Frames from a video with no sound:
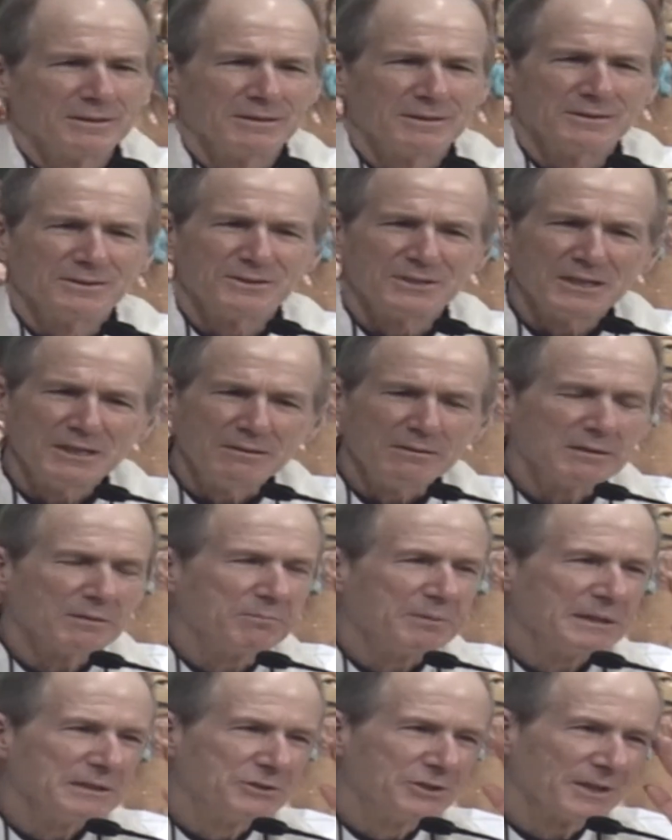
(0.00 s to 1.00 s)
seemed to
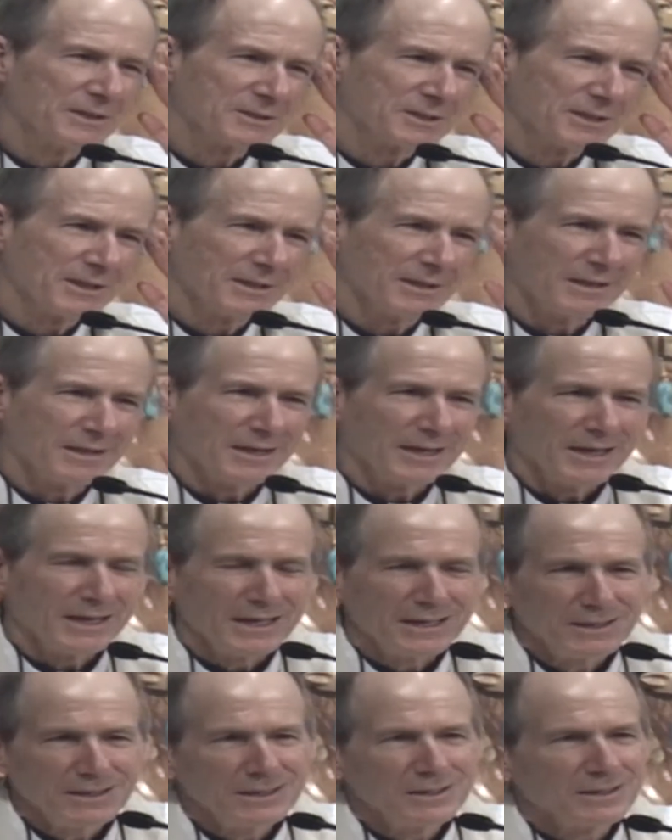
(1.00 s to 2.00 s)
be just
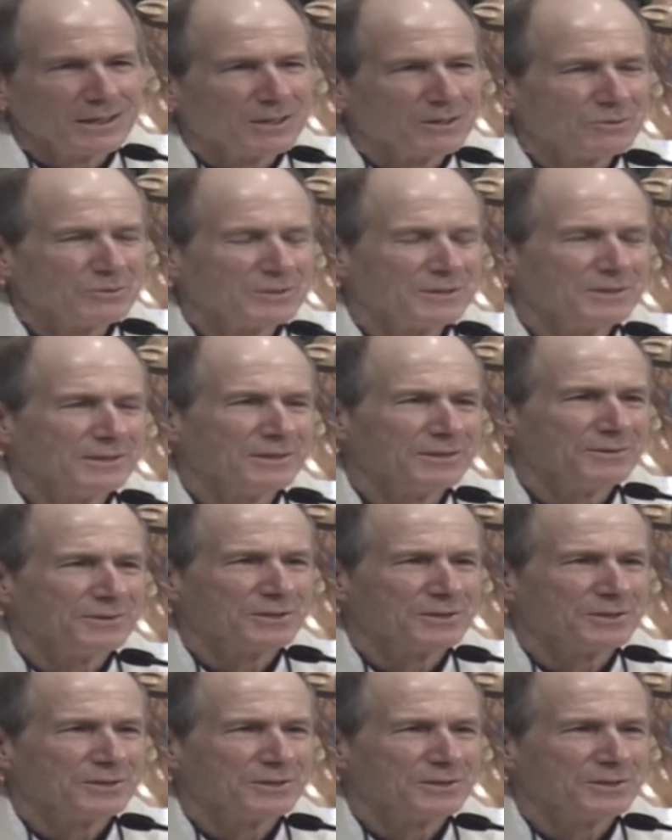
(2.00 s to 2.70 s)
hanging out in the